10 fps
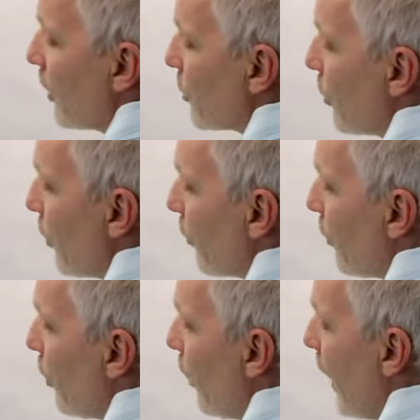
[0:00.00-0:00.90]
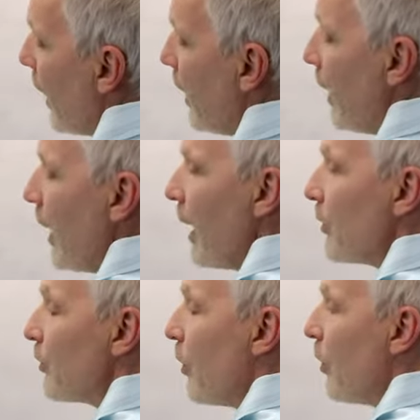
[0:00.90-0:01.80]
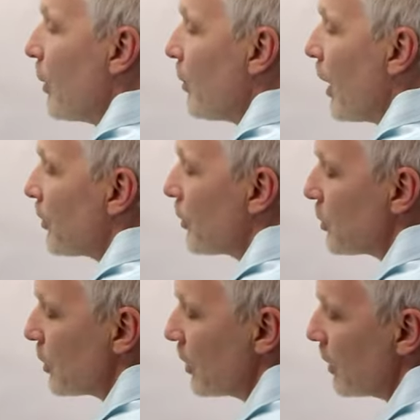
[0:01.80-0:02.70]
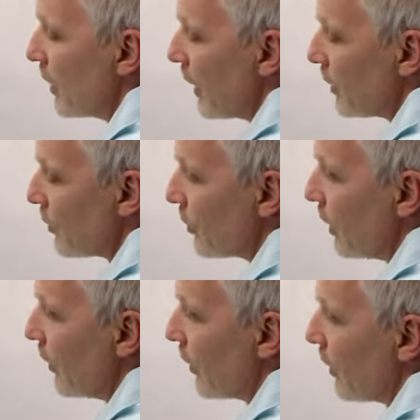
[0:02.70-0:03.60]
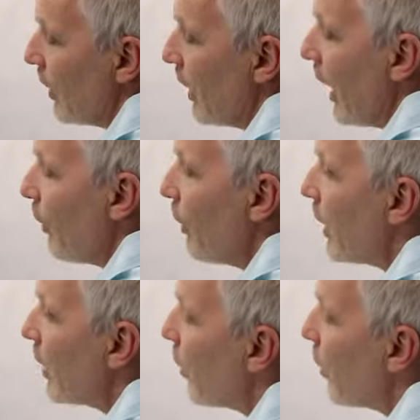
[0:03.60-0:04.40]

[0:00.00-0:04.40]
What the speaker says: truthful way, and so I'm not such a good dancer either. And we can